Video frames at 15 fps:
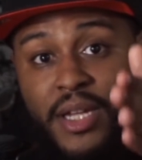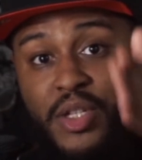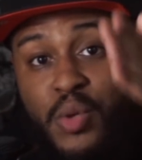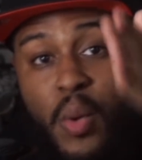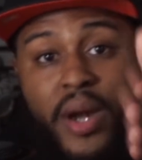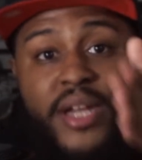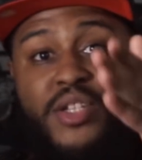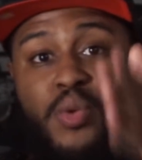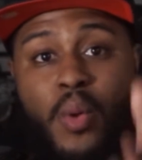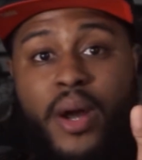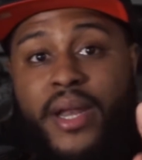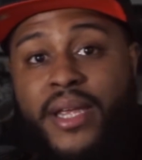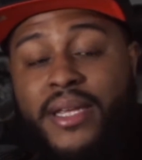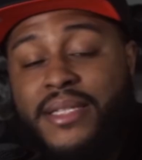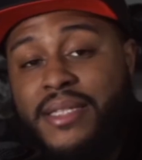
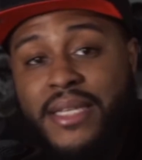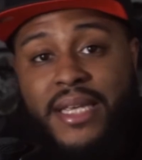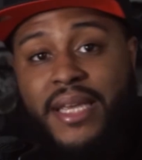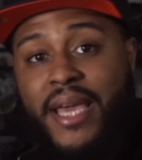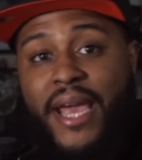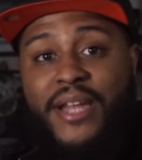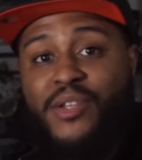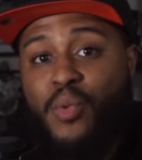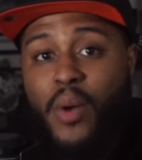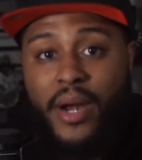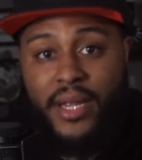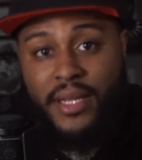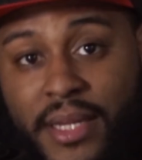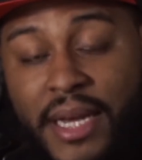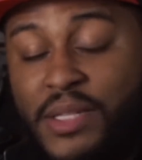2020
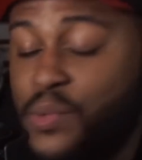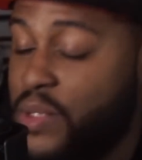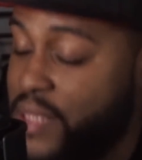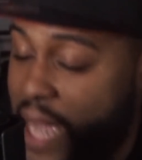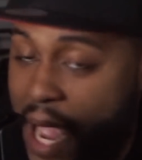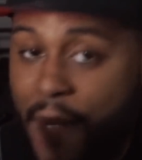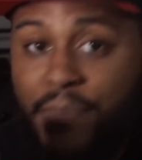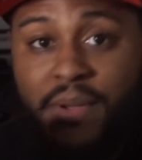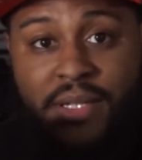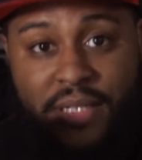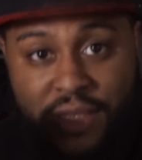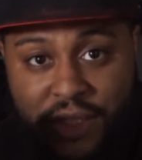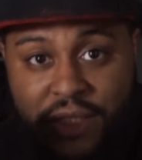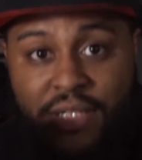CK20. That's what's happening this